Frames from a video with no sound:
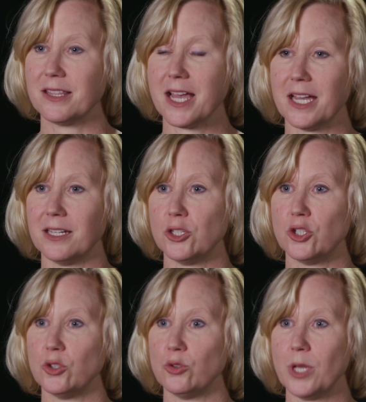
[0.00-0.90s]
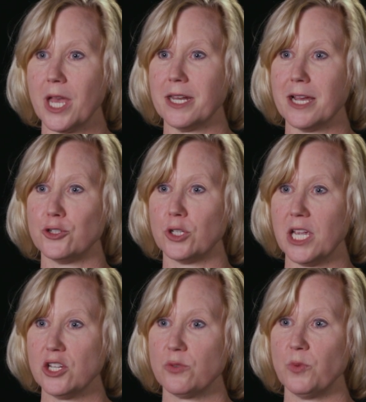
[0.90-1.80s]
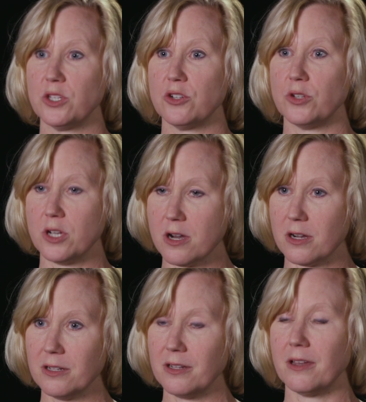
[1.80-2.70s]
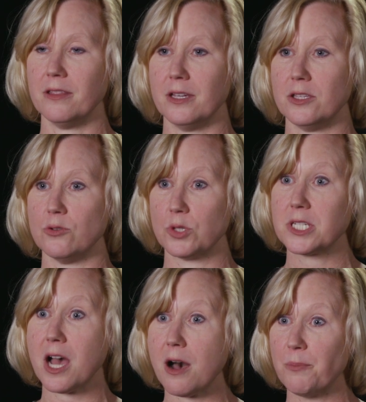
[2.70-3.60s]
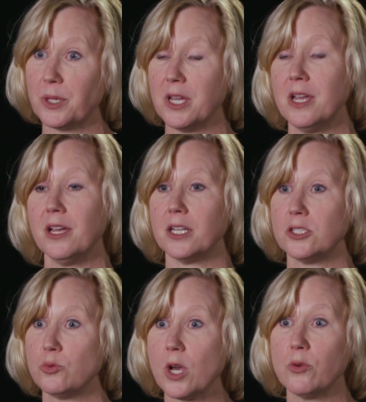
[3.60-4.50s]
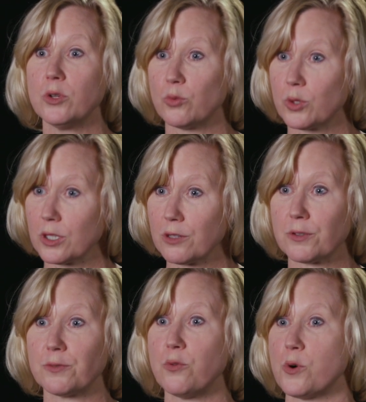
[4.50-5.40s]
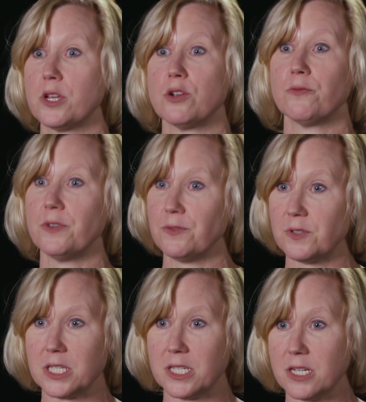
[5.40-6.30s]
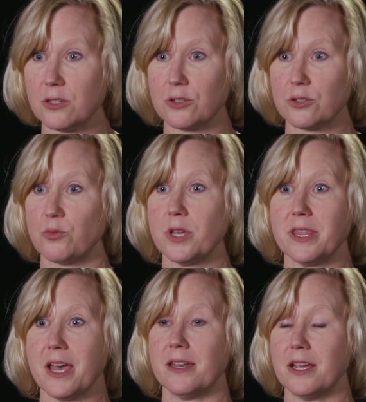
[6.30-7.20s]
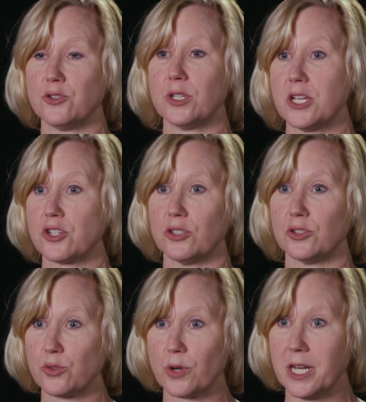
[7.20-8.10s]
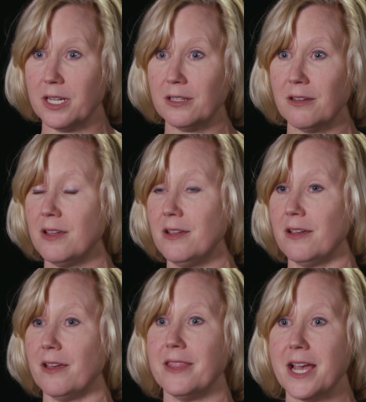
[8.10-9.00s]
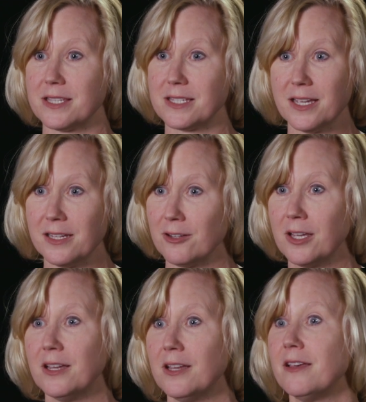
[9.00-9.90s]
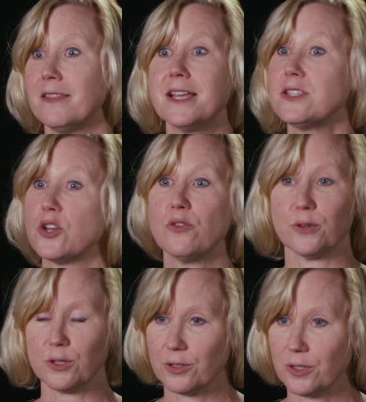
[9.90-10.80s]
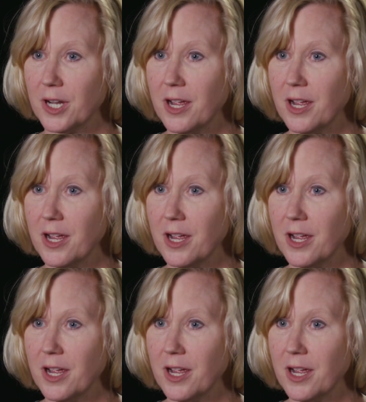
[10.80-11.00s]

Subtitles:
that you get education when you're young and then you stop and you go and work for 40 or 50 years with that educational training and that's it, that's over.